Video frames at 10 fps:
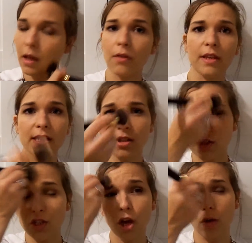this is
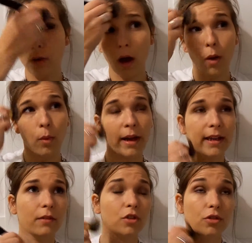so
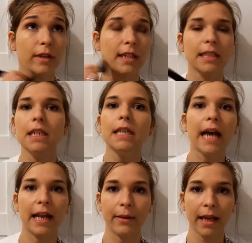lightweight, I've just realised.
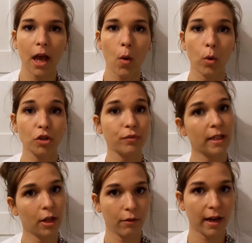Anyway, what's
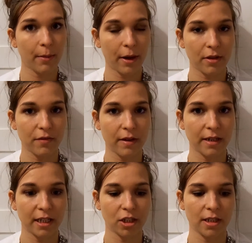really great about this
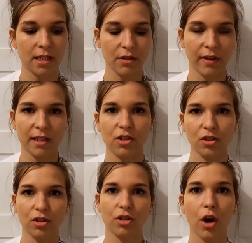foundation is the fact it's
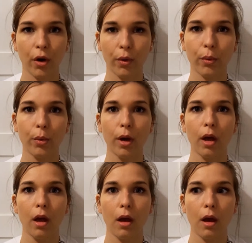so
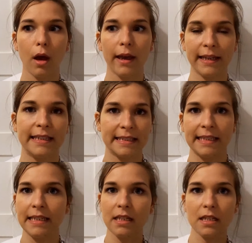
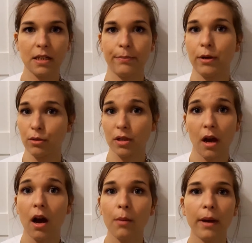easy to build
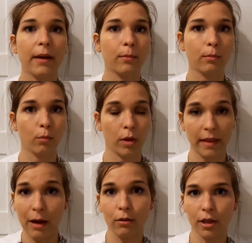up and
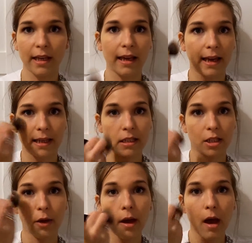without looking cakey.
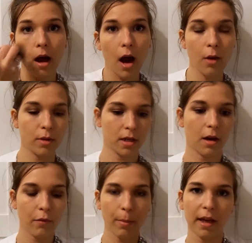So I would kind
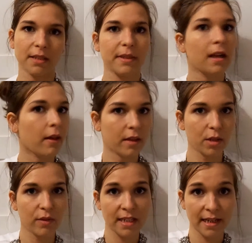of apply something like this
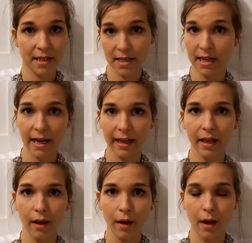for day to day
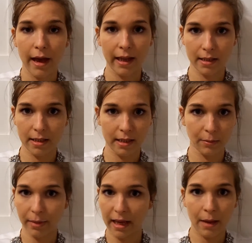and
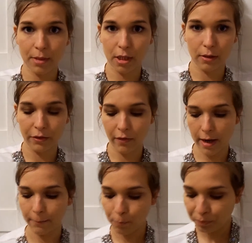it'd be absolutely
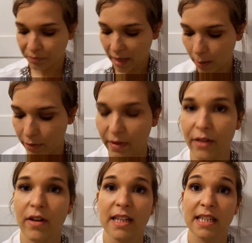fine. However,
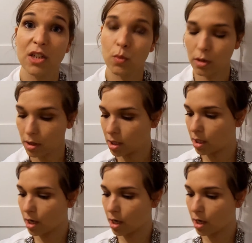if I did want that